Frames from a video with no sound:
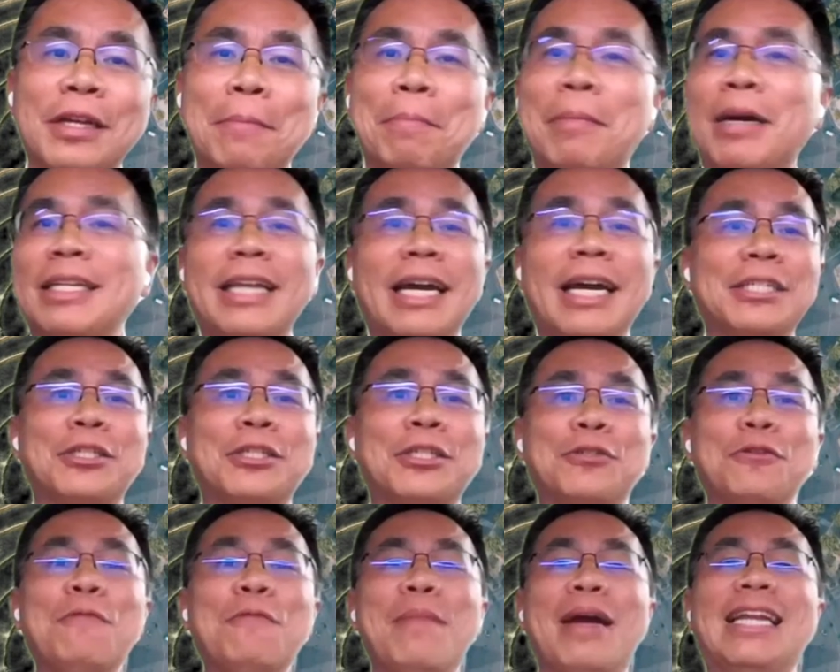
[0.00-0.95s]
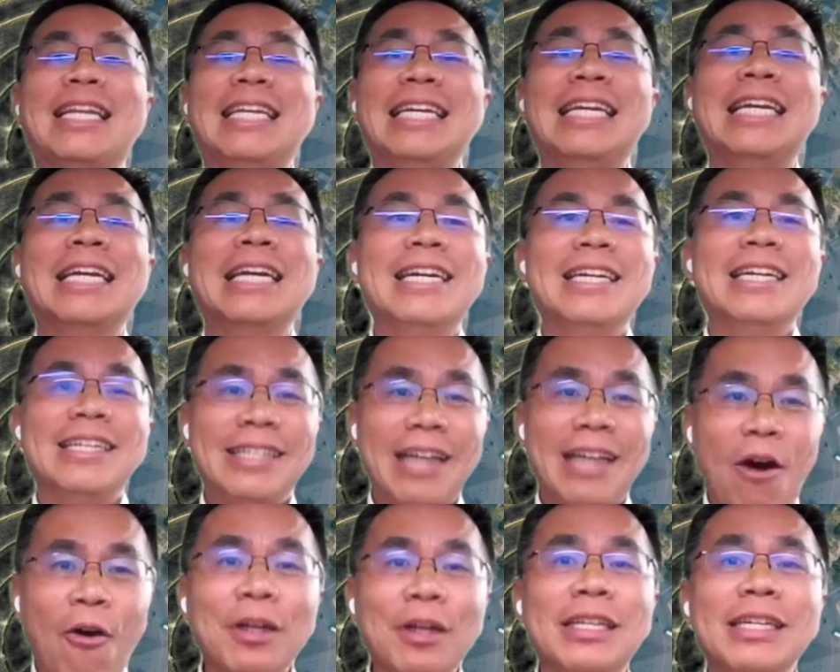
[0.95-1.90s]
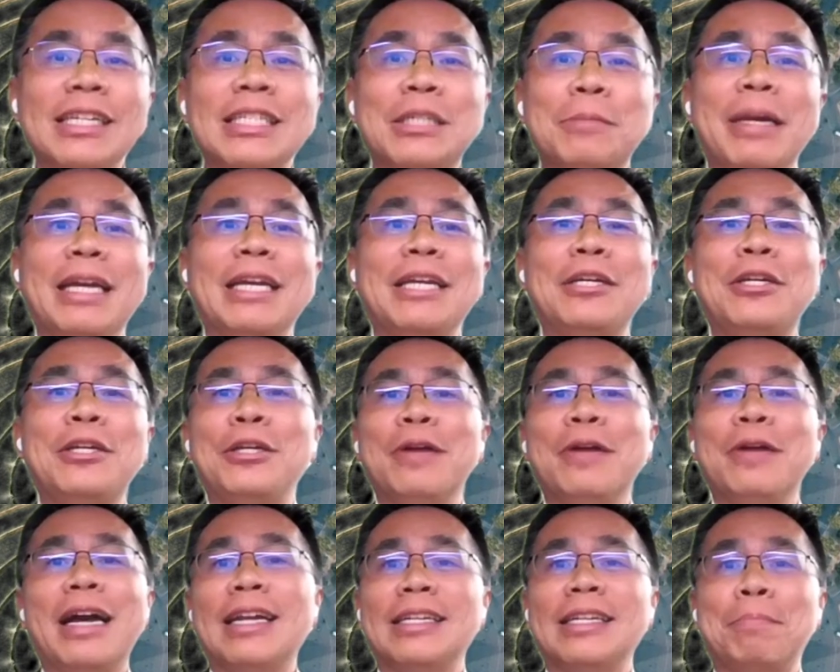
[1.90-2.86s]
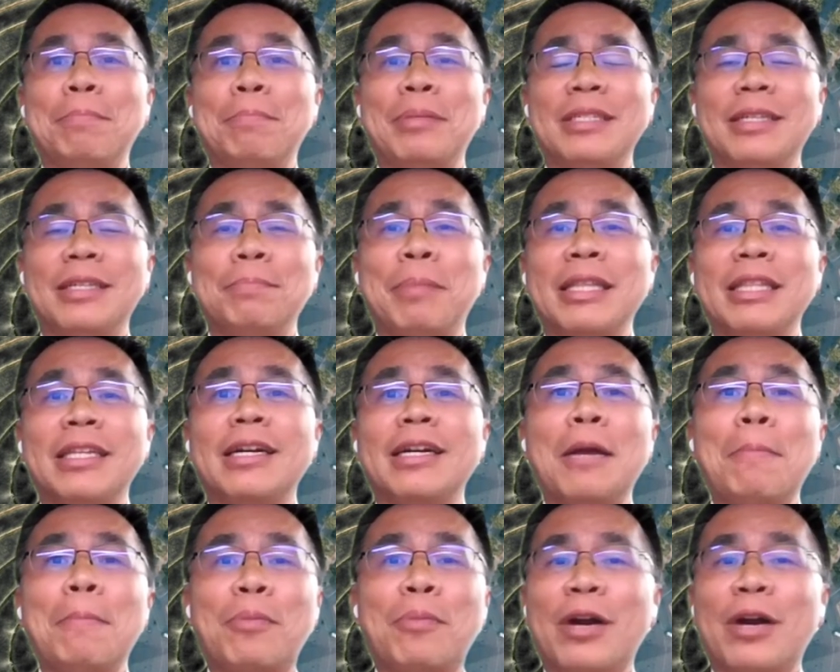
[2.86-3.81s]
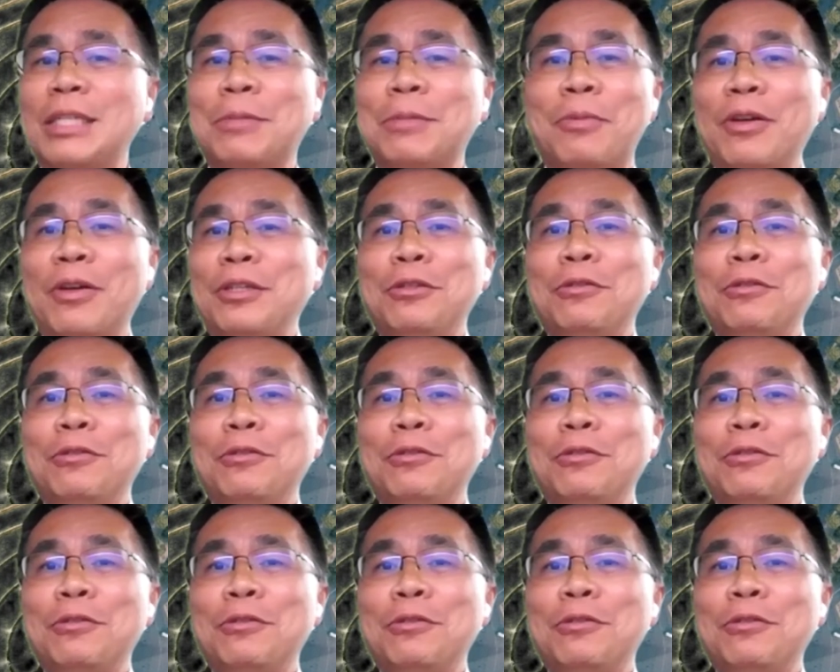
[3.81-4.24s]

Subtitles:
But there are so many orders being queued at a particular price point,